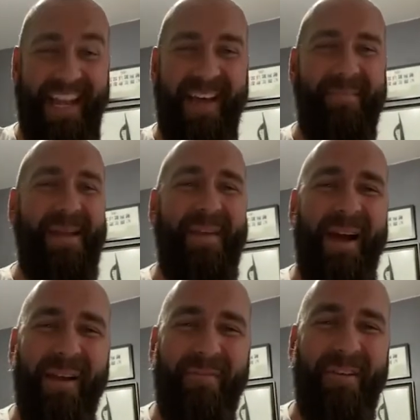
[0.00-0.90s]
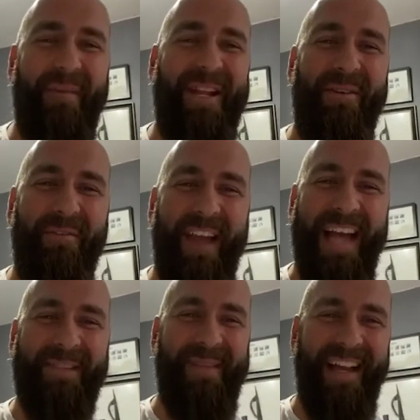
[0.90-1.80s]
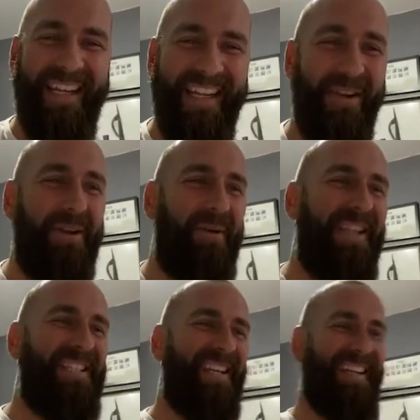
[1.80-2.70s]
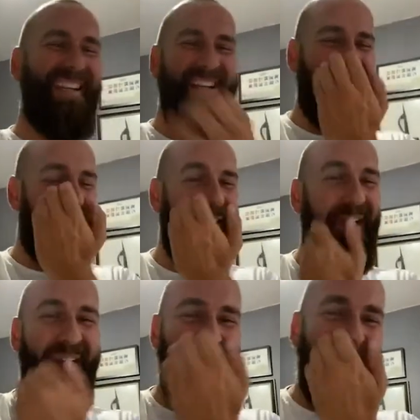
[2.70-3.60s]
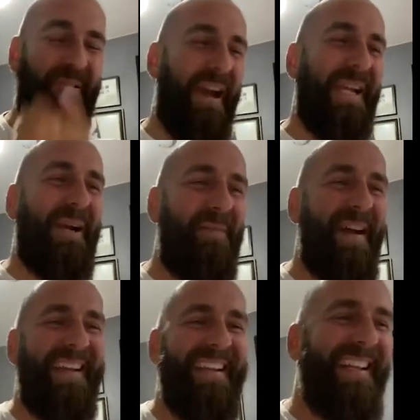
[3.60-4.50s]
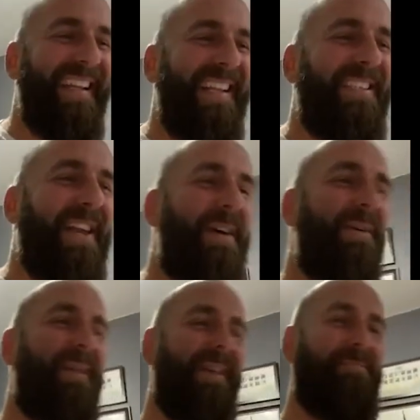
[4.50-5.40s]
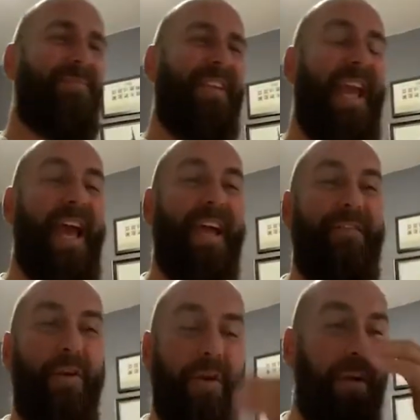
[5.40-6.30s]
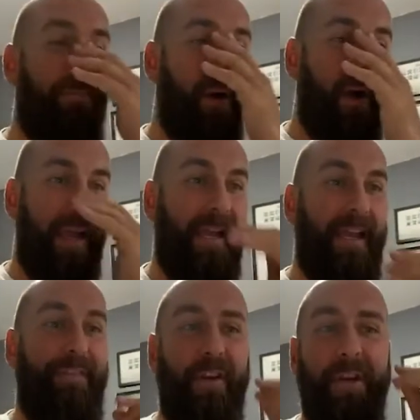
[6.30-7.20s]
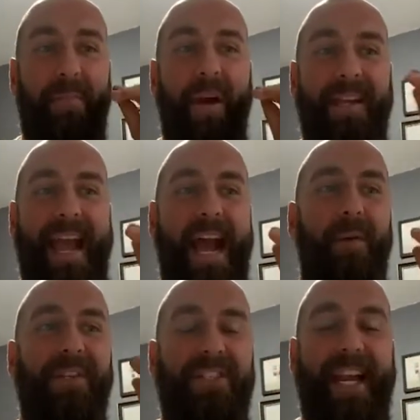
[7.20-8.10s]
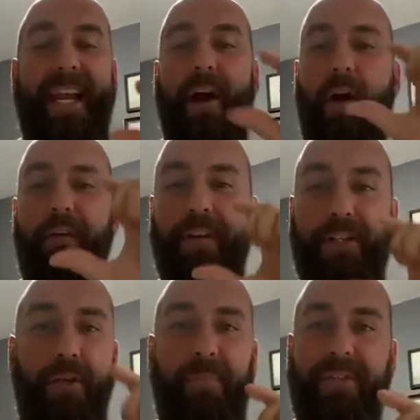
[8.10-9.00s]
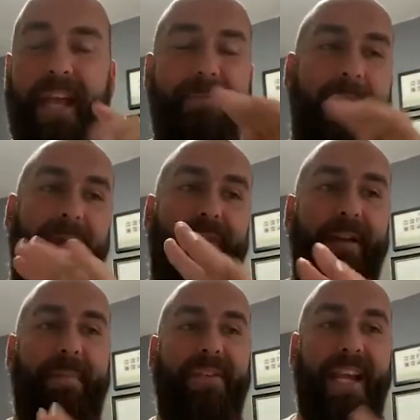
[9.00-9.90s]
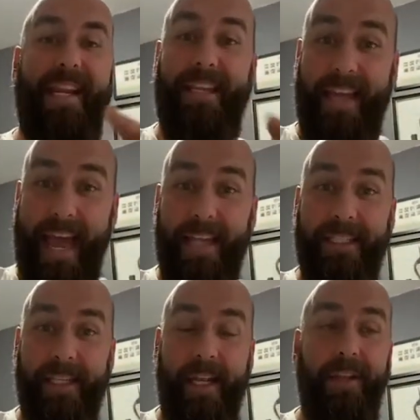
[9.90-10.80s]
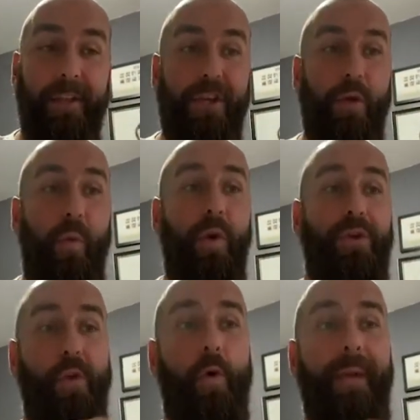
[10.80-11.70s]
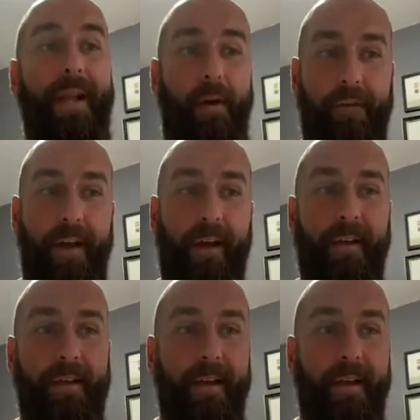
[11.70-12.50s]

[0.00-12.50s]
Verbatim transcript: yeah, maybe I'll offer him one of your flats, Mandy. Good question. Great comment. So yeah, if you're going to buy, if you're going to buy now and sell it, offer two percent, maybe three percent less than you would normally offer.